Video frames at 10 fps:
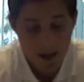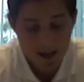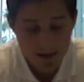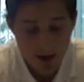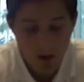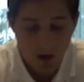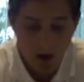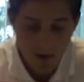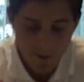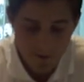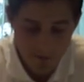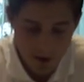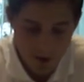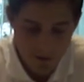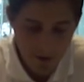So
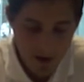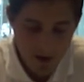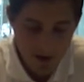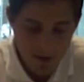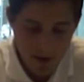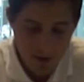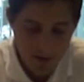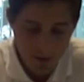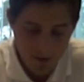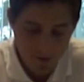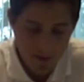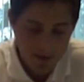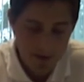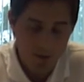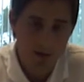on the front end of this, one of the first
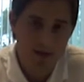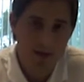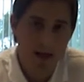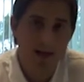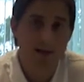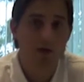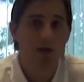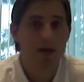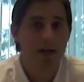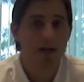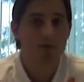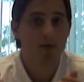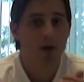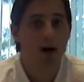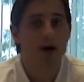things we want to say is that you want to keep
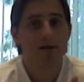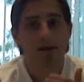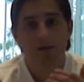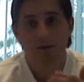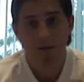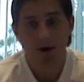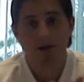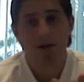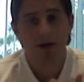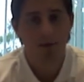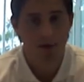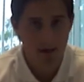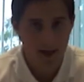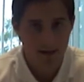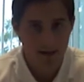your content fresh and up to
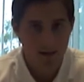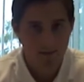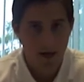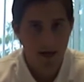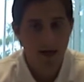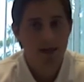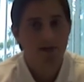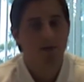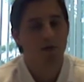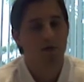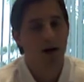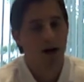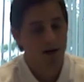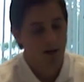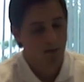date. So if you've
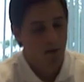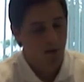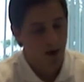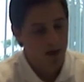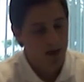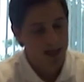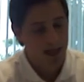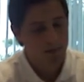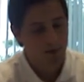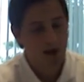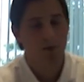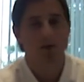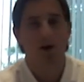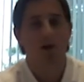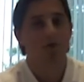got a mobile marketing campaign where
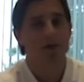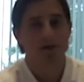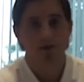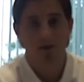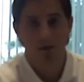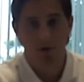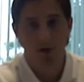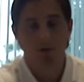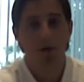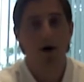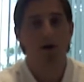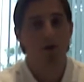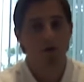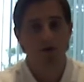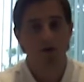you're offering some sort of coupon,
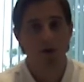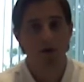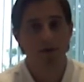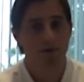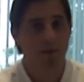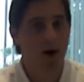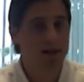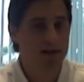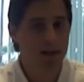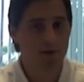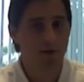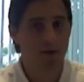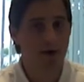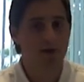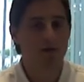or you're showing some pricing
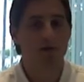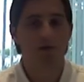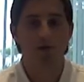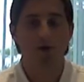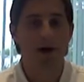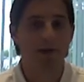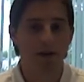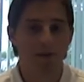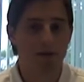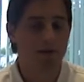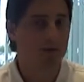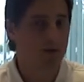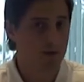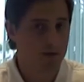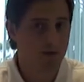information, or you're driving them to some
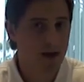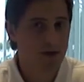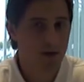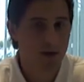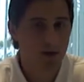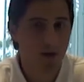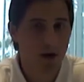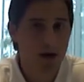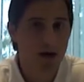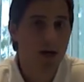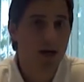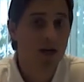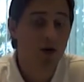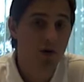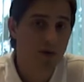sort of special that you want
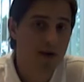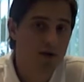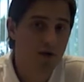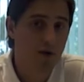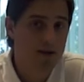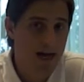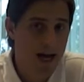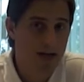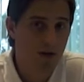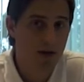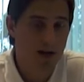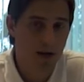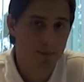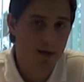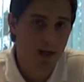to make sure that it's accurate and
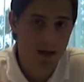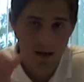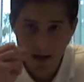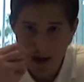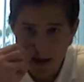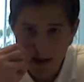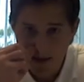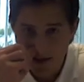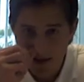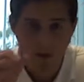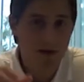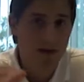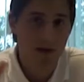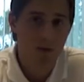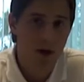up to date. Specifically
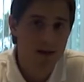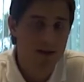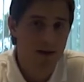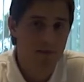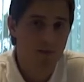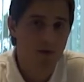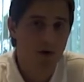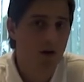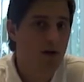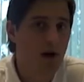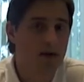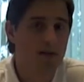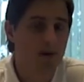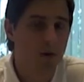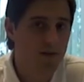on pricing, for our clients
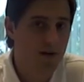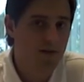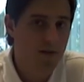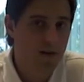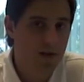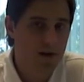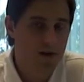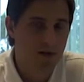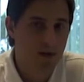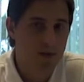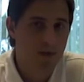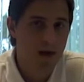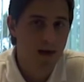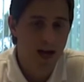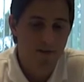in the multifamily industry,
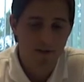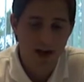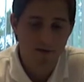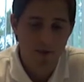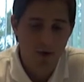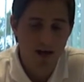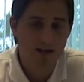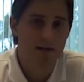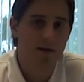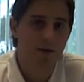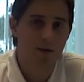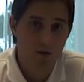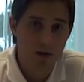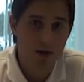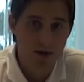if they have the prices that were
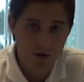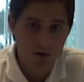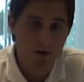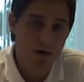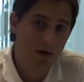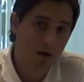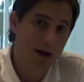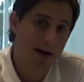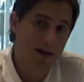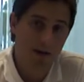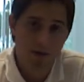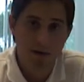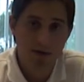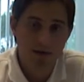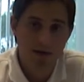really true and correct 3
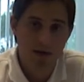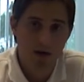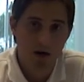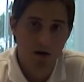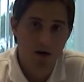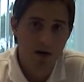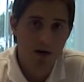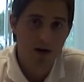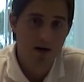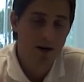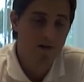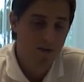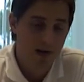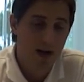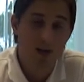months ago, you're going to have to
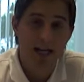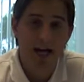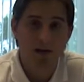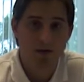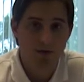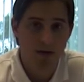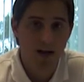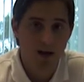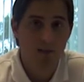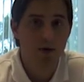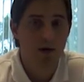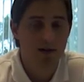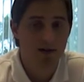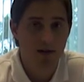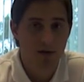be held accountable to that number
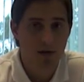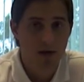as your